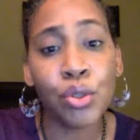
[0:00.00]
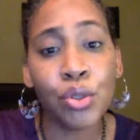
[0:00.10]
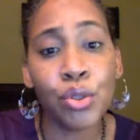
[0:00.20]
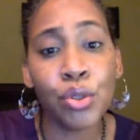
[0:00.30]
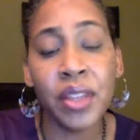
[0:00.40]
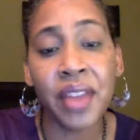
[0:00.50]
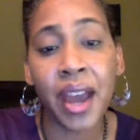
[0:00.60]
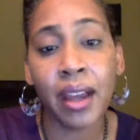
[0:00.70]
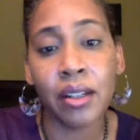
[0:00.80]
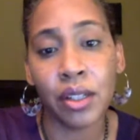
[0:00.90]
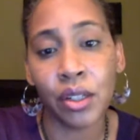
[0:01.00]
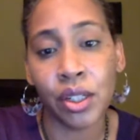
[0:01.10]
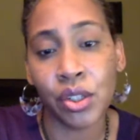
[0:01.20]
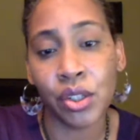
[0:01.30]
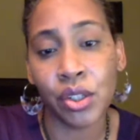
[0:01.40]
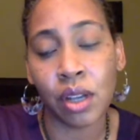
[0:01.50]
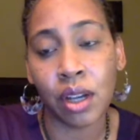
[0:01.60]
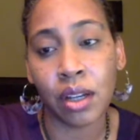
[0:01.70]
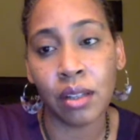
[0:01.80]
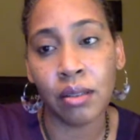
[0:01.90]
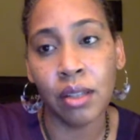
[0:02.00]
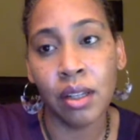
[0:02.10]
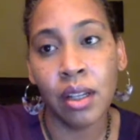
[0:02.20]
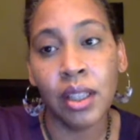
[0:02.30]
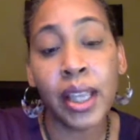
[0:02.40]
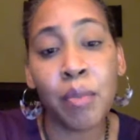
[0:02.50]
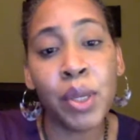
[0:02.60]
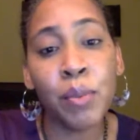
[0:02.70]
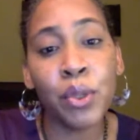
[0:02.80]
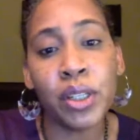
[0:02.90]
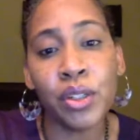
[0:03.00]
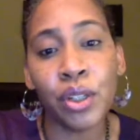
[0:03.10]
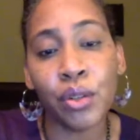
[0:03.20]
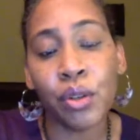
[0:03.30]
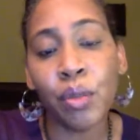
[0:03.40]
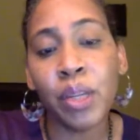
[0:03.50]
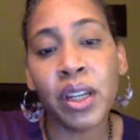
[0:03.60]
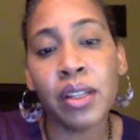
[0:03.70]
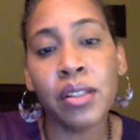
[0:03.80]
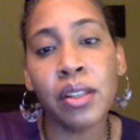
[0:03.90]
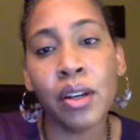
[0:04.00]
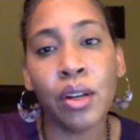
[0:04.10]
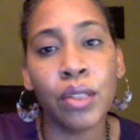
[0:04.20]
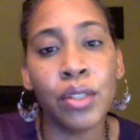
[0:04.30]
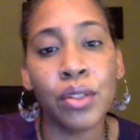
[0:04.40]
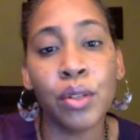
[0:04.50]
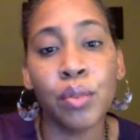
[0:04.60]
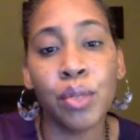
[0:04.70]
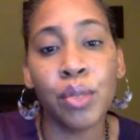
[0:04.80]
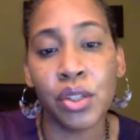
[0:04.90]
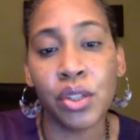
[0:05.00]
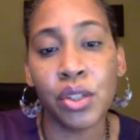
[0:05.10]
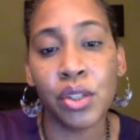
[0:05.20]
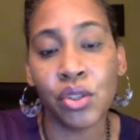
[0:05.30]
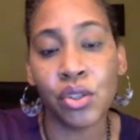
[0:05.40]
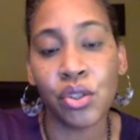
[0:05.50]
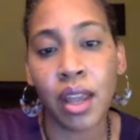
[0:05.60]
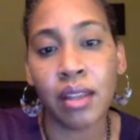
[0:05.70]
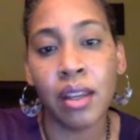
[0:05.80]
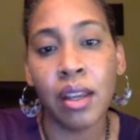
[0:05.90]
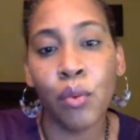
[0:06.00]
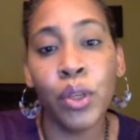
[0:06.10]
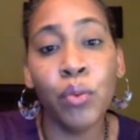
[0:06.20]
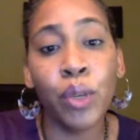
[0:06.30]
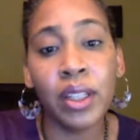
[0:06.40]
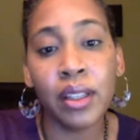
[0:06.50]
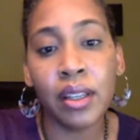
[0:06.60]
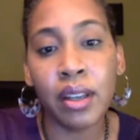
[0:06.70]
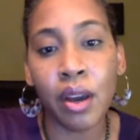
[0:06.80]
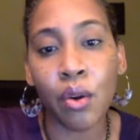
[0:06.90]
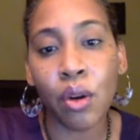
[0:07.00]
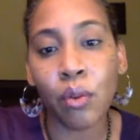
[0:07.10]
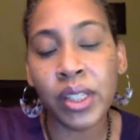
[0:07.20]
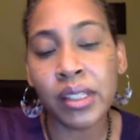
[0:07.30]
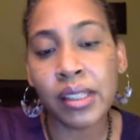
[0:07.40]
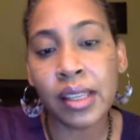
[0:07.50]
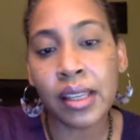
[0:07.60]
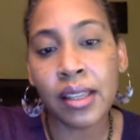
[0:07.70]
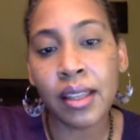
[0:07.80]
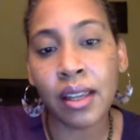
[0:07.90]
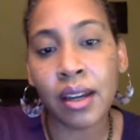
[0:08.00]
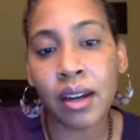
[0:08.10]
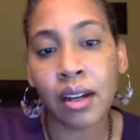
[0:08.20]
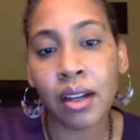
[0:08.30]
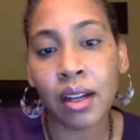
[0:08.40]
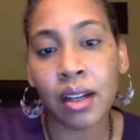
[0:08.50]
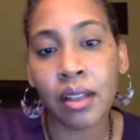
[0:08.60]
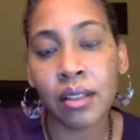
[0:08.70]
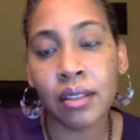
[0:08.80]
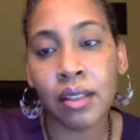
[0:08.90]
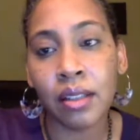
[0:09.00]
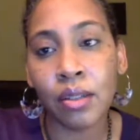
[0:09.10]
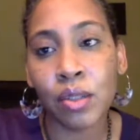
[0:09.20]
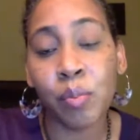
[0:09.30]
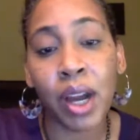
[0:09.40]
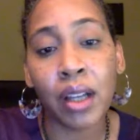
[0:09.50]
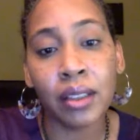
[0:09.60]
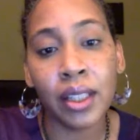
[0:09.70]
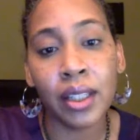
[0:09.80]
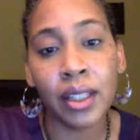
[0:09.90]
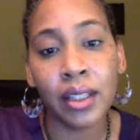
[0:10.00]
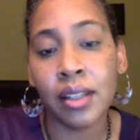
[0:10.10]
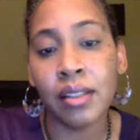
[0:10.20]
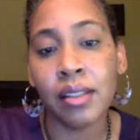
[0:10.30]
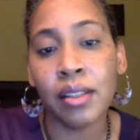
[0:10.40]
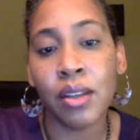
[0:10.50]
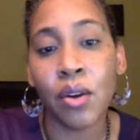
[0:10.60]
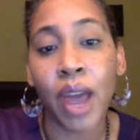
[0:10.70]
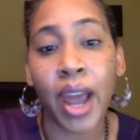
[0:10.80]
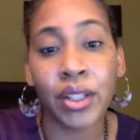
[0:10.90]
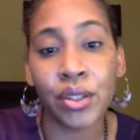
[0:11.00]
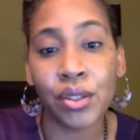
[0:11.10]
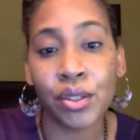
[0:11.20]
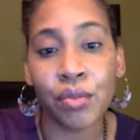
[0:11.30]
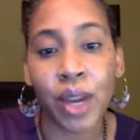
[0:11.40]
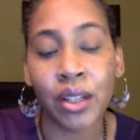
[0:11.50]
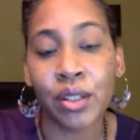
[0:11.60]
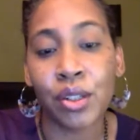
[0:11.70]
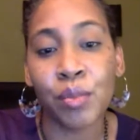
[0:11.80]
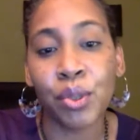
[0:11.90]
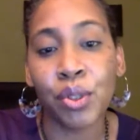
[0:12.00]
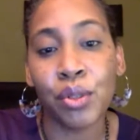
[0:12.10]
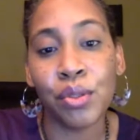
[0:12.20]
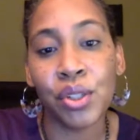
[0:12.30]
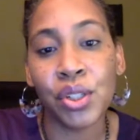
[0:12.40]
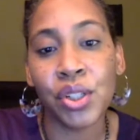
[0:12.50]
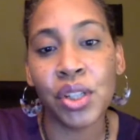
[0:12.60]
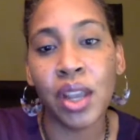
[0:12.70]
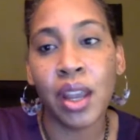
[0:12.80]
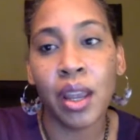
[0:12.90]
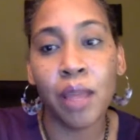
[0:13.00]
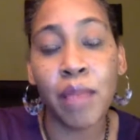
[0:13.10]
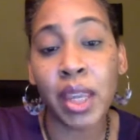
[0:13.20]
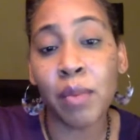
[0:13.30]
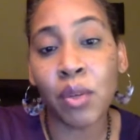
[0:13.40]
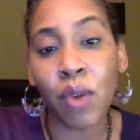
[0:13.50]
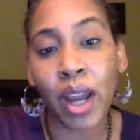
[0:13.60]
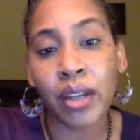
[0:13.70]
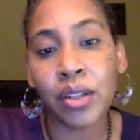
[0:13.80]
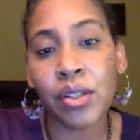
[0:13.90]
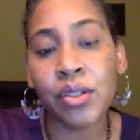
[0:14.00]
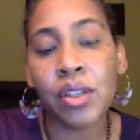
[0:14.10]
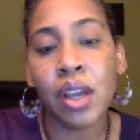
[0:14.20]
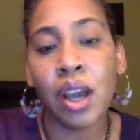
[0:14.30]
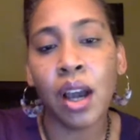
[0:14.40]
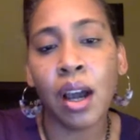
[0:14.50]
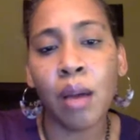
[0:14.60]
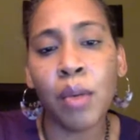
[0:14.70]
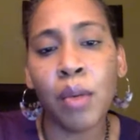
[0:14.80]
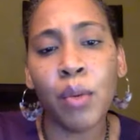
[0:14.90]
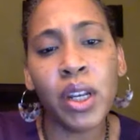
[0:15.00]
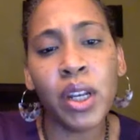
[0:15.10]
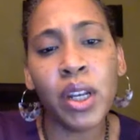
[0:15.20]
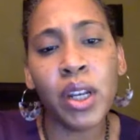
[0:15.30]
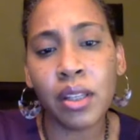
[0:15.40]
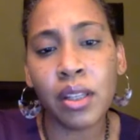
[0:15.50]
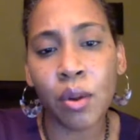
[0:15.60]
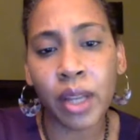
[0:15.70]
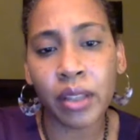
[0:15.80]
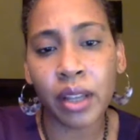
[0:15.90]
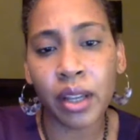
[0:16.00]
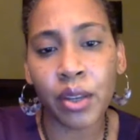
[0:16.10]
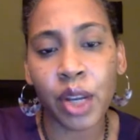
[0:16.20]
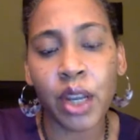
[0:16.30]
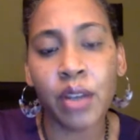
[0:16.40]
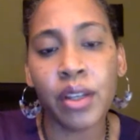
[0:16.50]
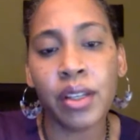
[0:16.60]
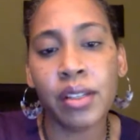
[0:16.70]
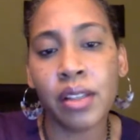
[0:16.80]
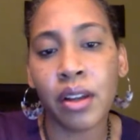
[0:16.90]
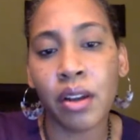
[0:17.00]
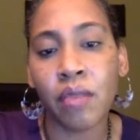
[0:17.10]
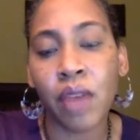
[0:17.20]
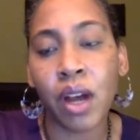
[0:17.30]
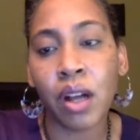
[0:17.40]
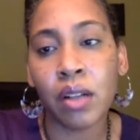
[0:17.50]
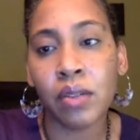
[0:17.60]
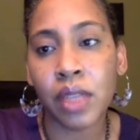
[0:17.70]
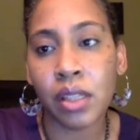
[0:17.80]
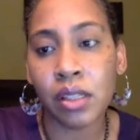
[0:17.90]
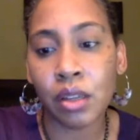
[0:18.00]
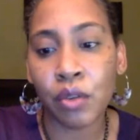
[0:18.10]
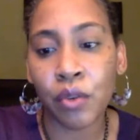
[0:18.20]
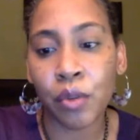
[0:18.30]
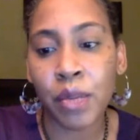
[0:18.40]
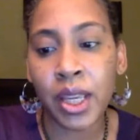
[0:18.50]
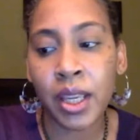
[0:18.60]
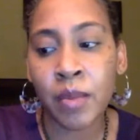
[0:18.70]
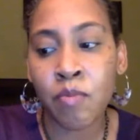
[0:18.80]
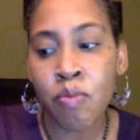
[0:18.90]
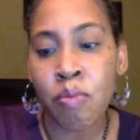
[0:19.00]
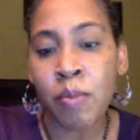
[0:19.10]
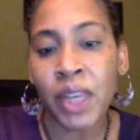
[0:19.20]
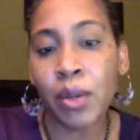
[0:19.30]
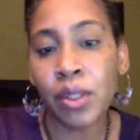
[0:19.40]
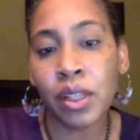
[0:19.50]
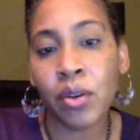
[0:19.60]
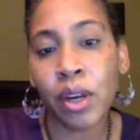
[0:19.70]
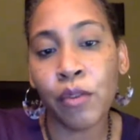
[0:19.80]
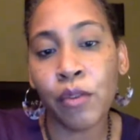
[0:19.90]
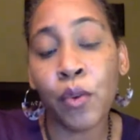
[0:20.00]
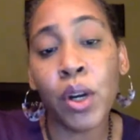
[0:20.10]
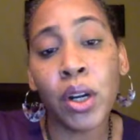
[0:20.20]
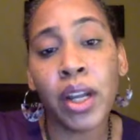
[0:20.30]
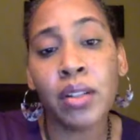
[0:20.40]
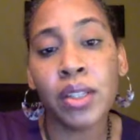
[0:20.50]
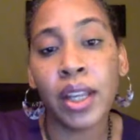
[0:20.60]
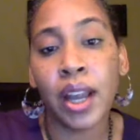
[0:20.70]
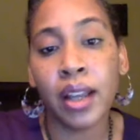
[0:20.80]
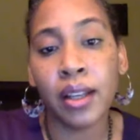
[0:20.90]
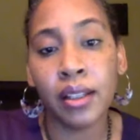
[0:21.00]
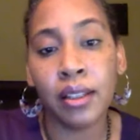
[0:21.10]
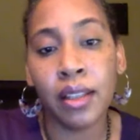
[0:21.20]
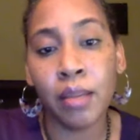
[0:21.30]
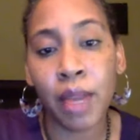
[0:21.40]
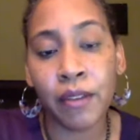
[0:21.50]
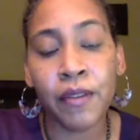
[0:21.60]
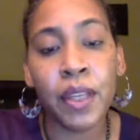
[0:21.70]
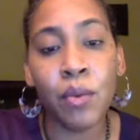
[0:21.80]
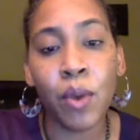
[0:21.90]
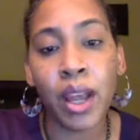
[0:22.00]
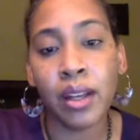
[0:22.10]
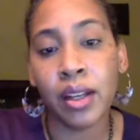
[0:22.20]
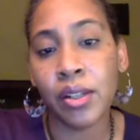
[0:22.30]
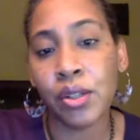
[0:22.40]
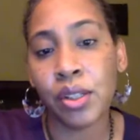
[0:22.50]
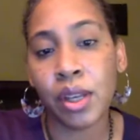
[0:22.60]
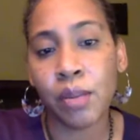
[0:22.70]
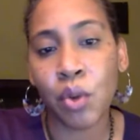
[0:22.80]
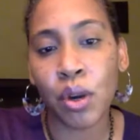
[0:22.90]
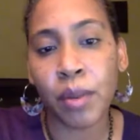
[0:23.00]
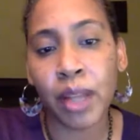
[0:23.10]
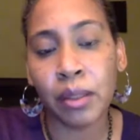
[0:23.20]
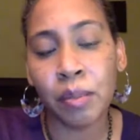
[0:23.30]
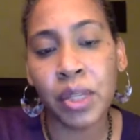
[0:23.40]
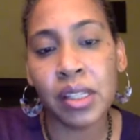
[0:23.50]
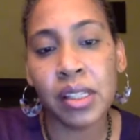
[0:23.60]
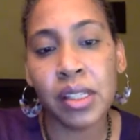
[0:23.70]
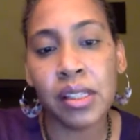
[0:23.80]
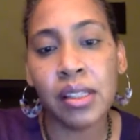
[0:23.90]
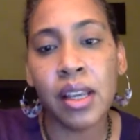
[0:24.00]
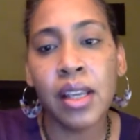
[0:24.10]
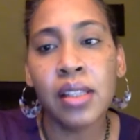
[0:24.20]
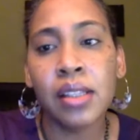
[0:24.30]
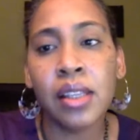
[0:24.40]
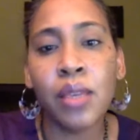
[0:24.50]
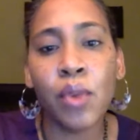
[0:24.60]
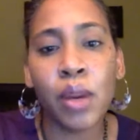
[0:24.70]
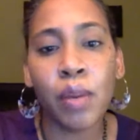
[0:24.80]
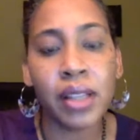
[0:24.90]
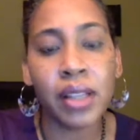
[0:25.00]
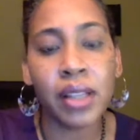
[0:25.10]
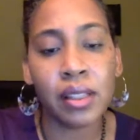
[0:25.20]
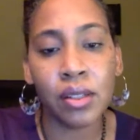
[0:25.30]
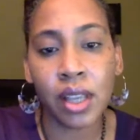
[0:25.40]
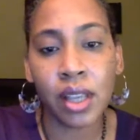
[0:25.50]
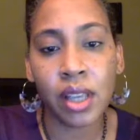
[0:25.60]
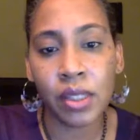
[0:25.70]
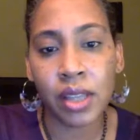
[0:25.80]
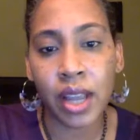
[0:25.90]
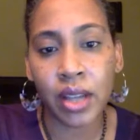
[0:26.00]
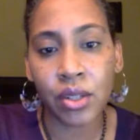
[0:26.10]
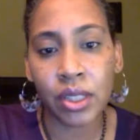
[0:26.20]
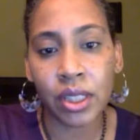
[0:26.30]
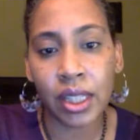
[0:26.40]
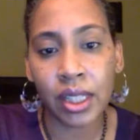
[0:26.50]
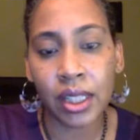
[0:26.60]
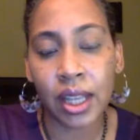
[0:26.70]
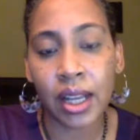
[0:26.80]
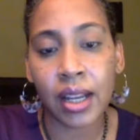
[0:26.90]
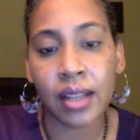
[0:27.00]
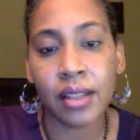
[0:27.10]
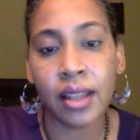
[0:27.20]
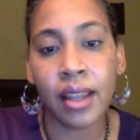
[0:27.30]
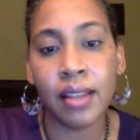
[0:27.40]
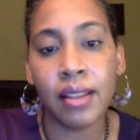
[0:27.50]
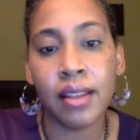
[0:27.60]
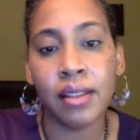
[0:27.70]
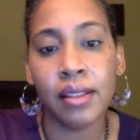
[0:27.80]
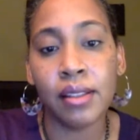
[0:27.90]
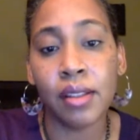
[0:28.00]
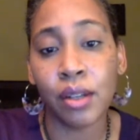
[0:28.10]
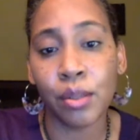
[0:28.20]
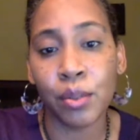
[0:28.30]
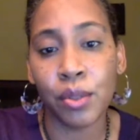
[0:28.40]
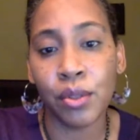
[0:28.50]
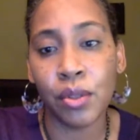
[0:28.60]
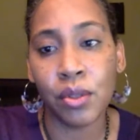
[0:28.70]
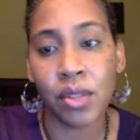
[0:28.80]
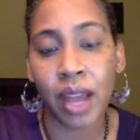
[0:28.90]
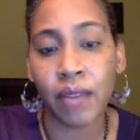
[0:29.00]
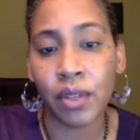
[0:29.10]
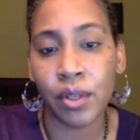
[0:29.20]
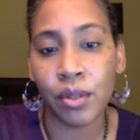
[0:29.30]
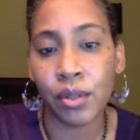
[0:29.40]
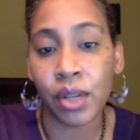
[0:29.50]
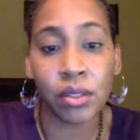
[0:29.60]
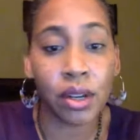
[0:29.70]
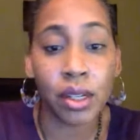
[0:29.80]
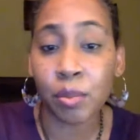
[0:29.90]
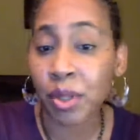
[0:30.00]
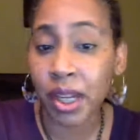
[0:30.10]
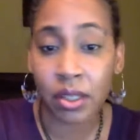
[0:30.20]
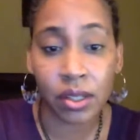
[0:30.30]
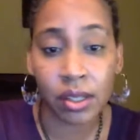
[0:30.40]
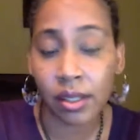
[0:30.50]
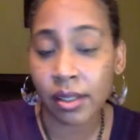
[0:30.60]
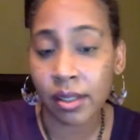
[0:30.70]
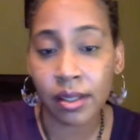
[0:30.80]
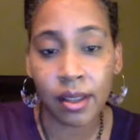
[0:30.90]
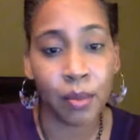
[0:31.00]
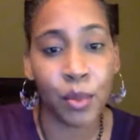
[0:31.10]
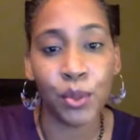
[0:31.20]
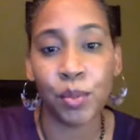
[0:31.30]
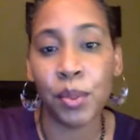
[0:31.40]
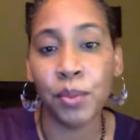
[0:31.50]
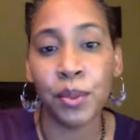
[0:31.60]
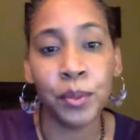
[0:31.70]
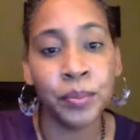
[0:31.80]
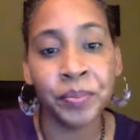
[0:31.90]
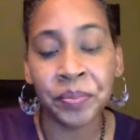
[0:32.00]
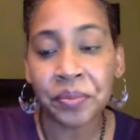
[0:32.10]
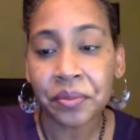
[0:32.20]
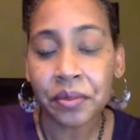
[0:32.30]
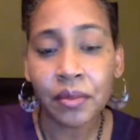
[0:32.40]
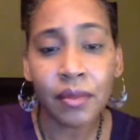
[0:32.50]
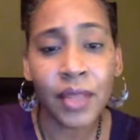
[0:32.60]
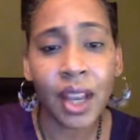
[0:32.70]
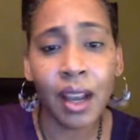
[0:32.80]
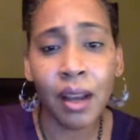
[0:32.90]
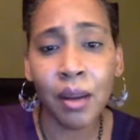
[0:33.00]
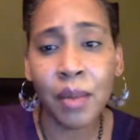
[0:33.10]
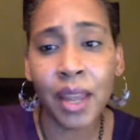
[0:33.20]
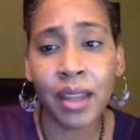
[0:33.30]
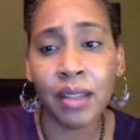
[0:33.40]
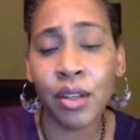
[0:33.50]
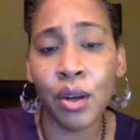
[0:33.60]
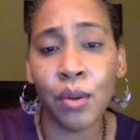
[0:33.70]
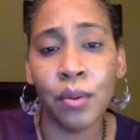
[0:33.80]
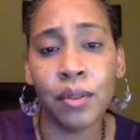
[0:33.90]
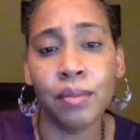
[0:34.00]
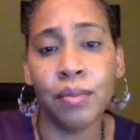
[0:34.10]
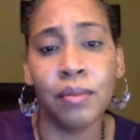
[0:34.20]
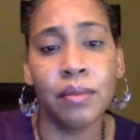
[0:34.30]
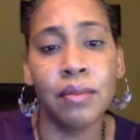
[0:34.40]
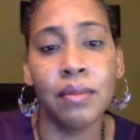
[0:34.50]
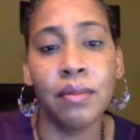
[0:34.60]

you know, struggle with that, or just lay people in general, because there are only certain positions that we really know or we see that are, you know, spotlit, and it's, you know, actors, directors, producers, and maybe writers. But we don't really know about the other areas that are involved. And so for me, it was a great foreground to kind of get my feet wet, understand more about the business, see where my skill set was naturally inclined, and then start to pursue those avenues. So I started as production assistant, like most people. And, you know,